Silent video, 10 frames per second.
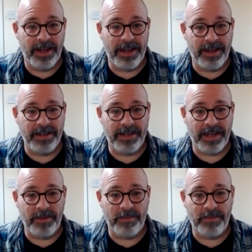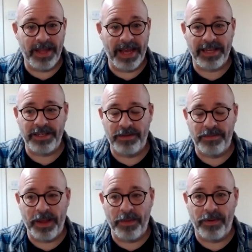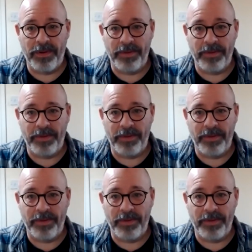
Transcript: And they asked people,